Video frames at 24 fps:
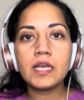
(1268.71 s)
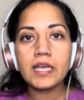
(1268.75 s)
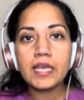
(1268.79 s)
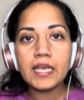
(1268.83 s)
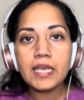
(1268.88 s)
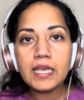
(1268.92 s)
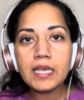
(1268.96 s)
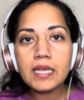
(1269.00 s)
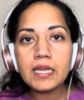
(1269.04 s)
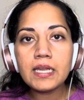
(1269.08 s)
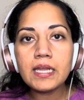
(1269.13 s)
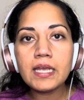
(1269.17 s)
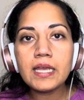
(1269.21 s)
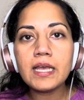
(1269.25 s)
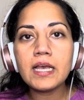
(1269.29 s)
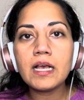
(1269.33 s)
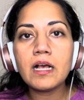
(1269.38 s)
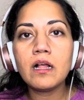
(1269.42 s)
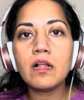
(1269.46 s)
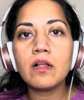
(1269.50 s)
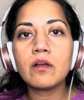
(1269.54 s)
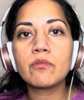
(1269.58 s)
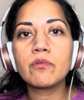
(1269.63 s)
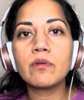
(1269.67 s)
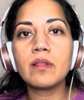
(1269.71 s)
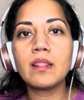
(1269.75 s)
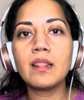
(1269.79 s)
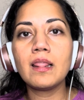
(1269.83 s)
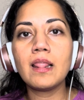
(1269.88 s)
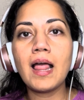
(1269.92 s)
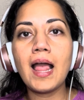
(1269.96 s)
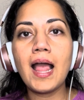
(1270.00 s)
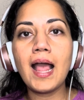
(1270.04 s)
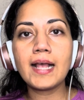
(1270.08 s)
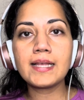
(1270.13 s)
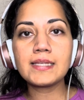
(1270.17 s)
inhale,
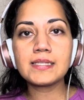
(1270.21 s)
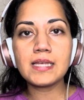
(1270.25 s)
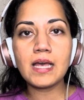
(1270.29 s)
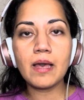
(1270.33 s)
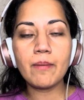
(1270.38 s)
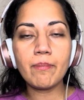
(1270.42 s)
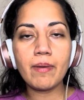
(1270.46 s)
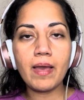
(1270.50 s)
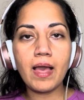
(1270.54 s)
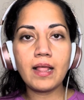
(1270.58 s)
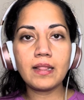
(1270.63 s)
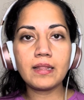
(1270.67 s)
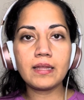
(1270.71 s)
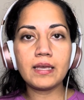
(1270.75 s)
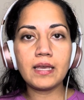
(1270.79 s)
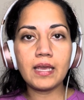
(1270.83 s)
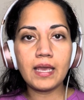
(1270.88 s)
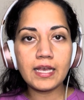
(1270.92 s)
relax that belly,